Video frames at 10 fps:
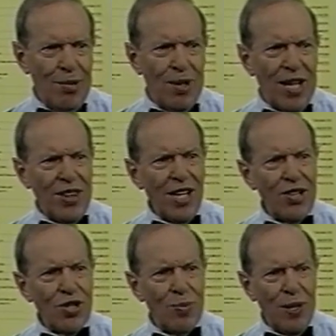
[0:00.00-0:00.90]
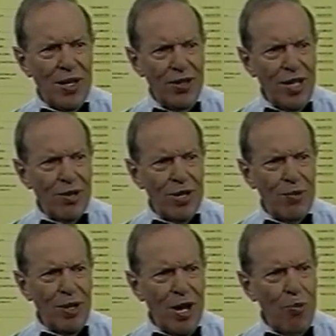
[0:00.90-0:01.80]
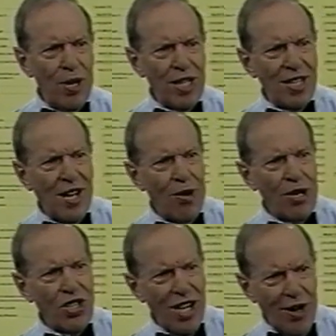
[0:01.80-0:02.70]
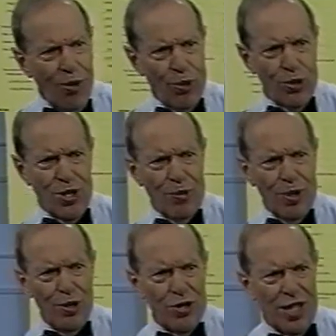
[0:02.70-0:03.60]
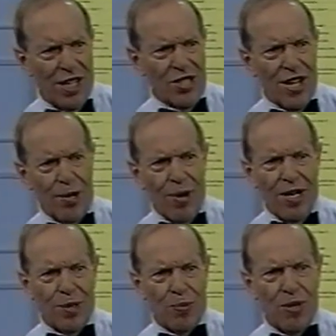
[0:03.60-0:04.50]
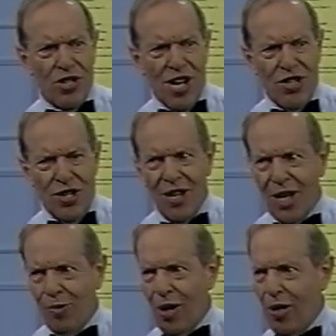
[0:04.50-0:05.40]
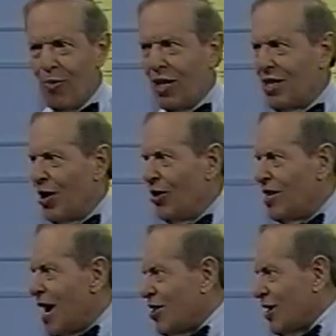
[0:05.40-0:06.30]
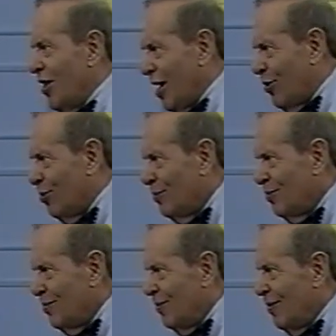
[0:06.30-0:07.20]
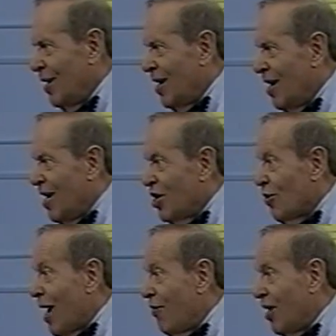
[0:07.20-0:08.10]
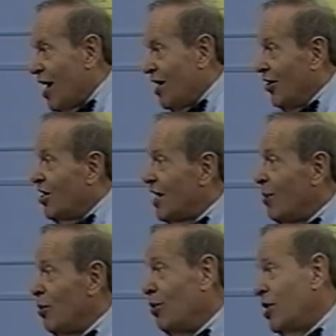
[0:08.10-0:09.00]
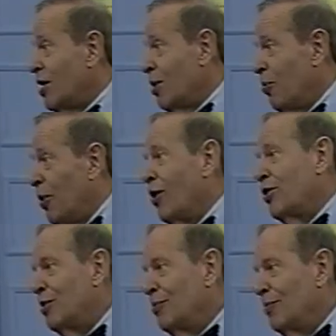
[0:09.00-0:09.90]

Well, I think it should be clear that we don't want to tell our shareholders that we're using accelerated depreciation. We only want to tell the tax collector. So I have an idea. Let's keep 2 sets of books.